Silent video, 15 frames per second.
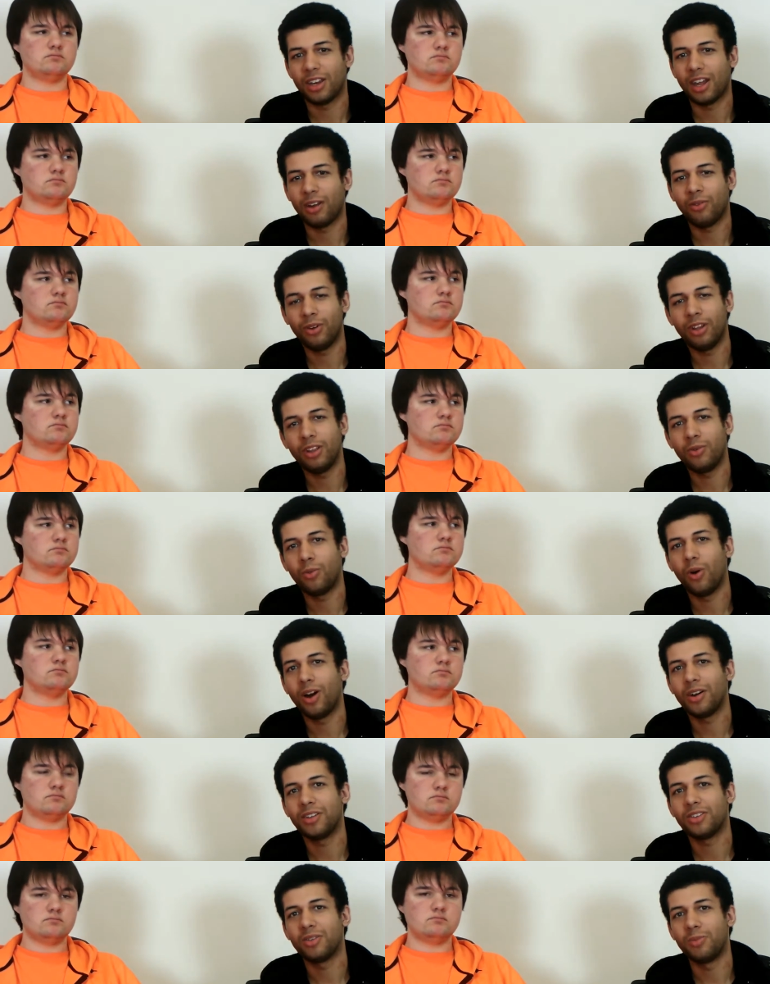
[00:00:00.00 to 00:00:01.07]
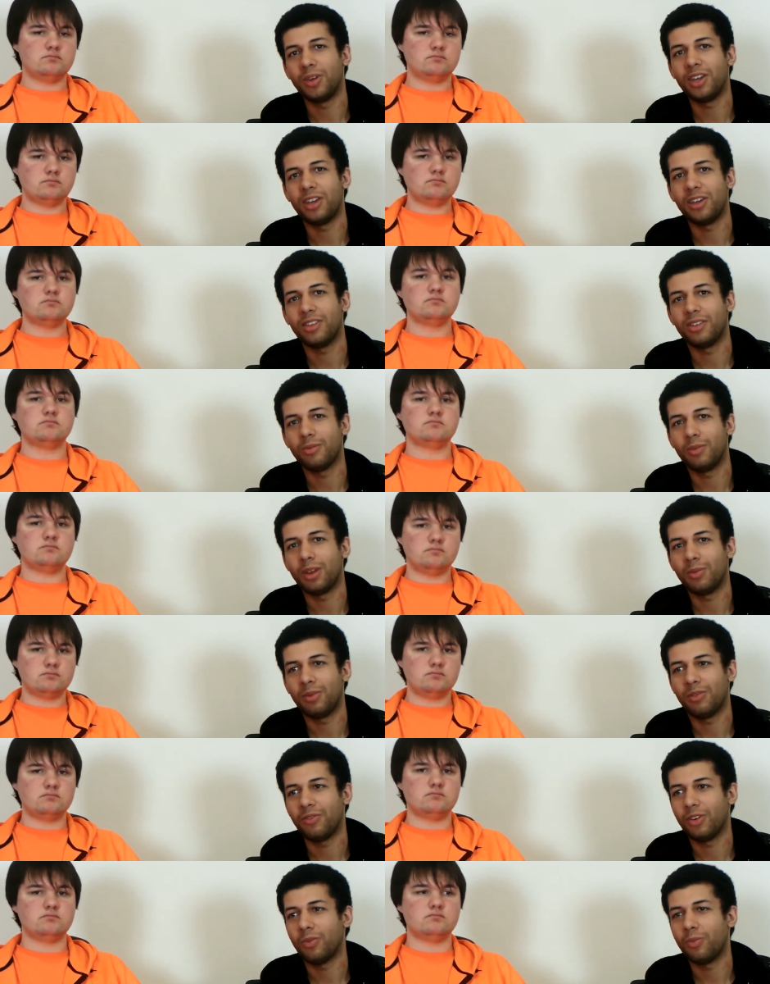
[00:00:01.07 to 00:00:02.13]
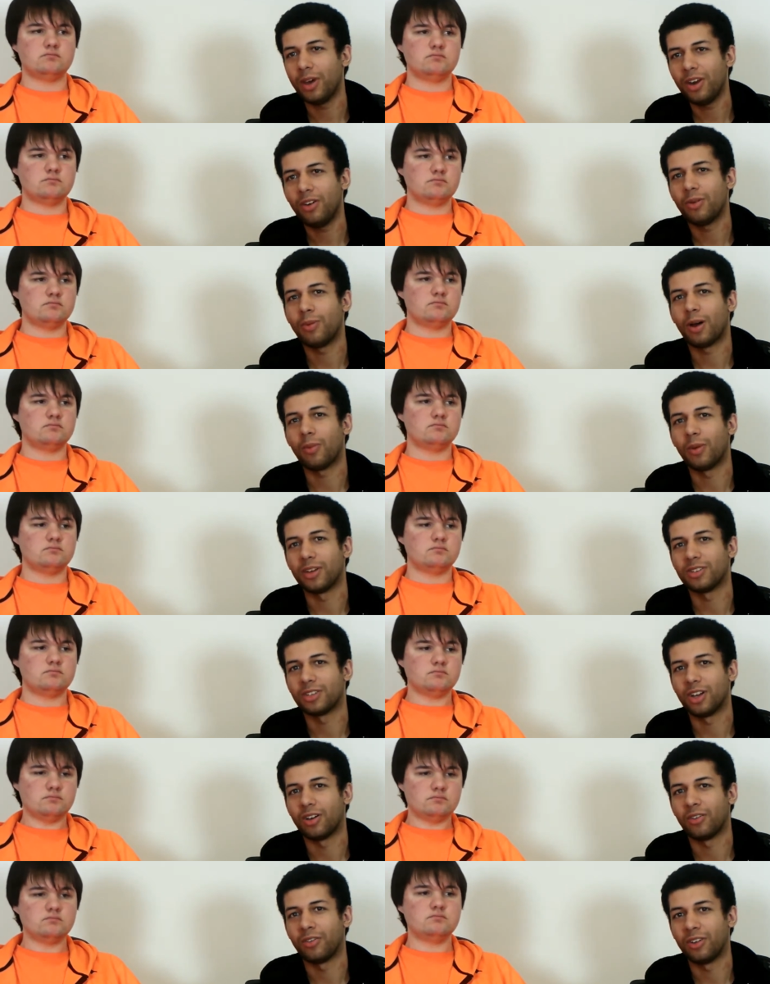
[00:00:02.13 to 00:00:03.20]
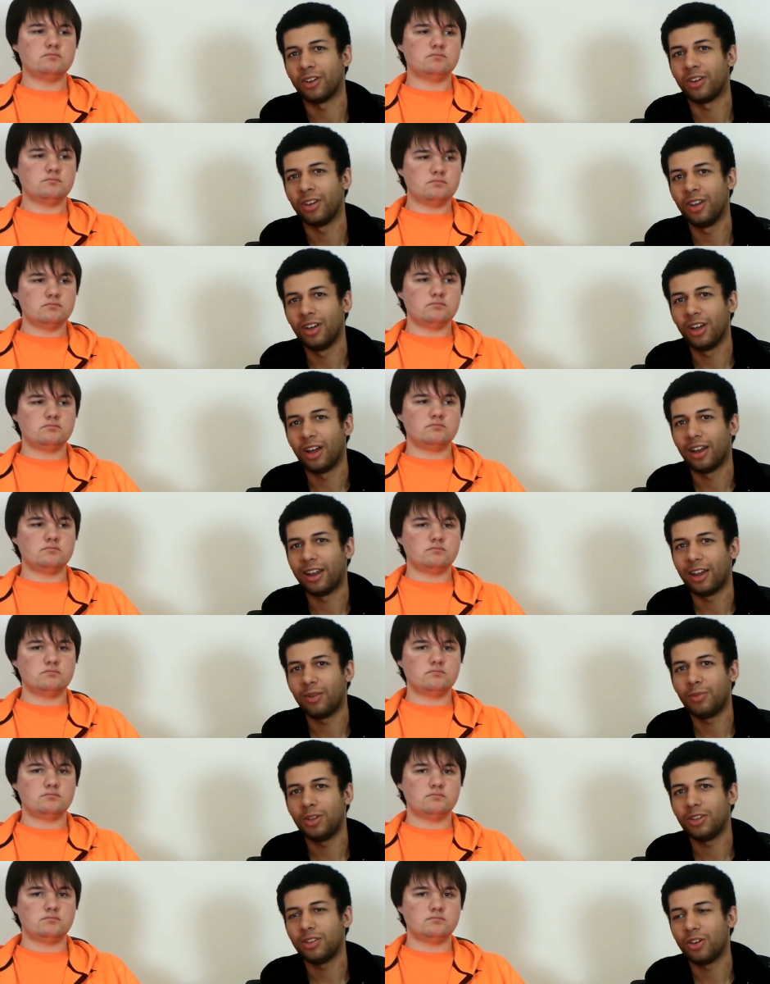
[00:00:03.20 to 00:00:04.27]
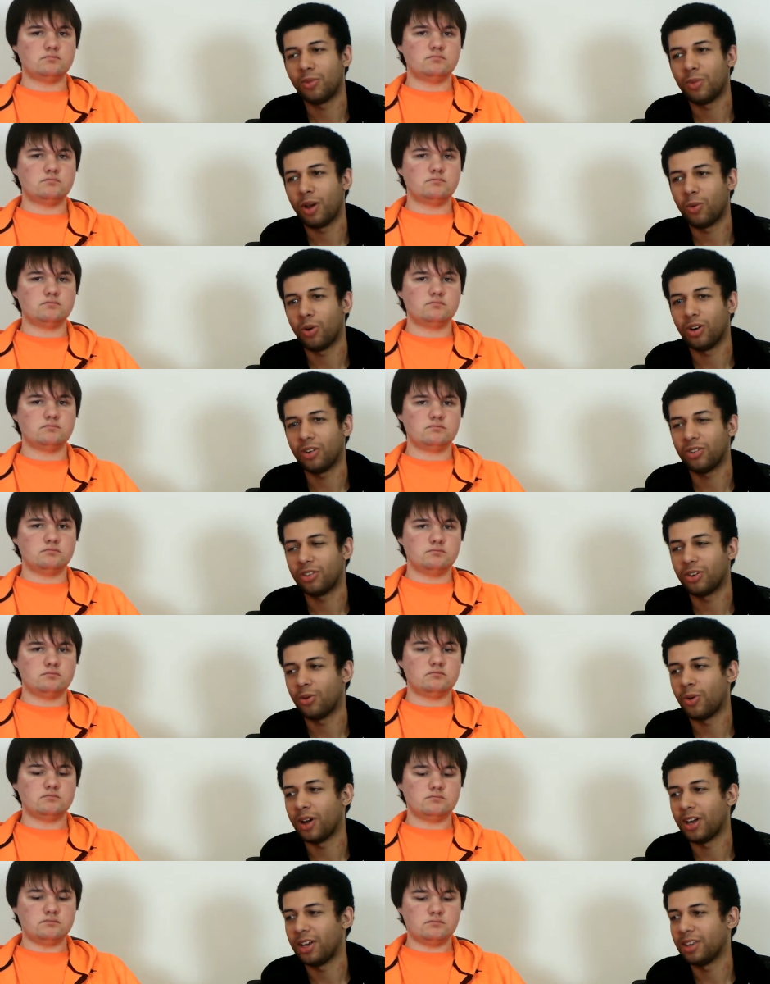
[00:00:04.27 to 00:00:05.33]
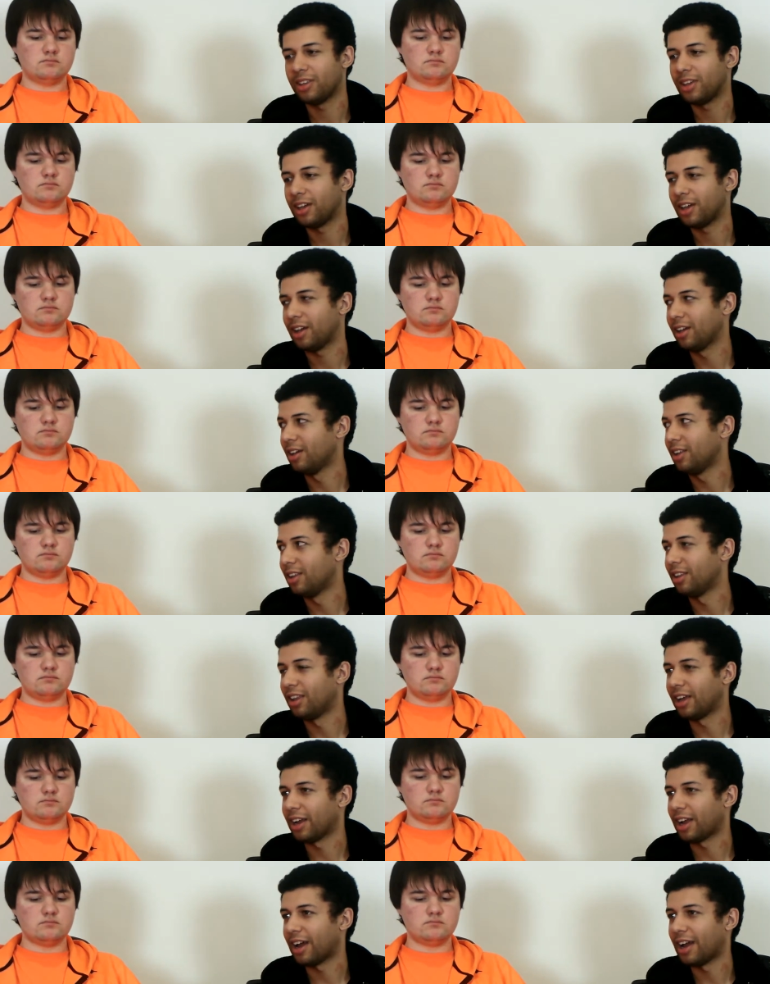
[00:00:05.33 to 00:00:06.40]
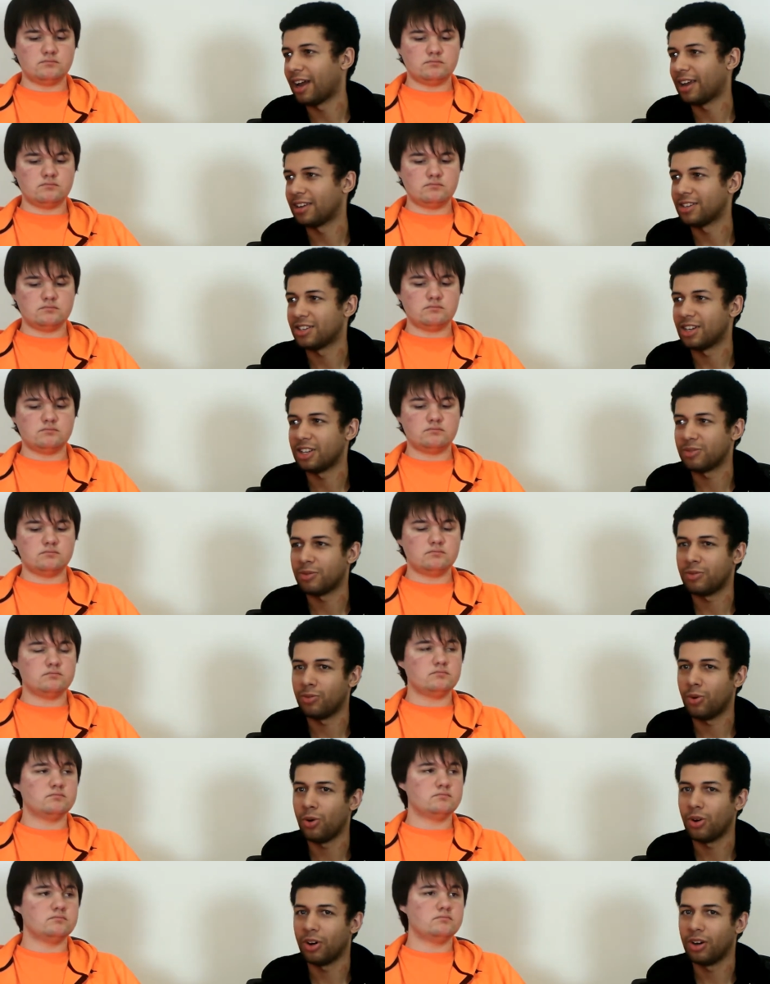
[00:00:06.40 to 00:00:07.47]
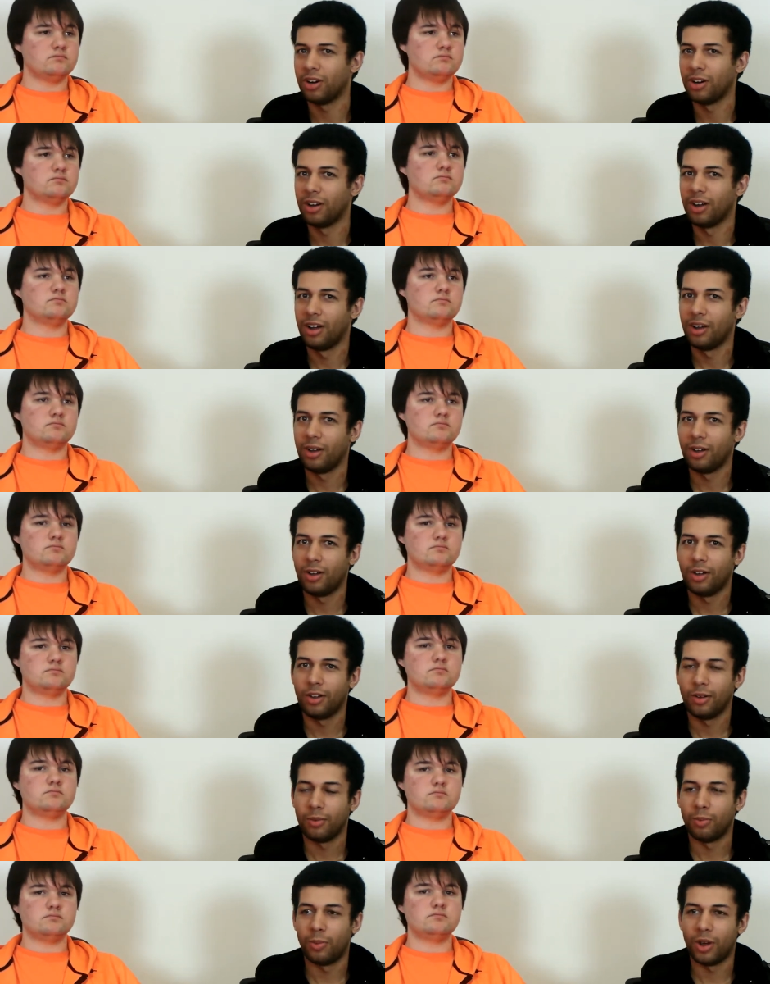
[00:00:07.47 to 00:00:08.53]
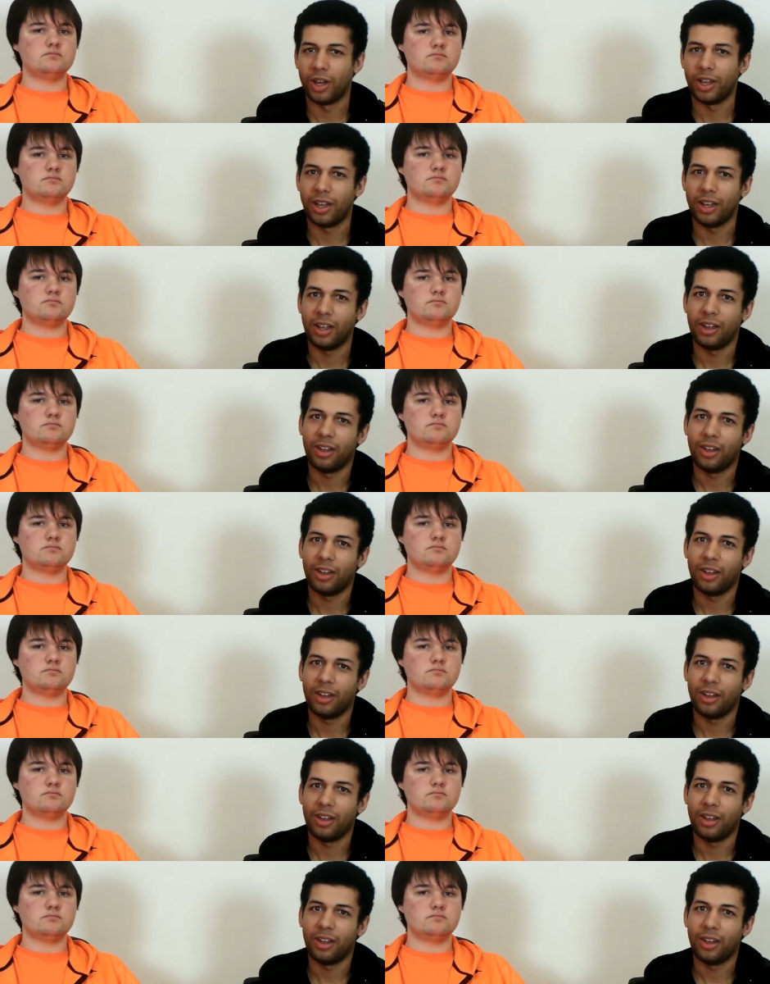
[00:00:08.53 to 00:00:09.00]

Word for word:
Speaker 1: that I really wanted to be, that made me feel better about myself and allowed me to know my worth in a way that, like, I hadn't changed before. But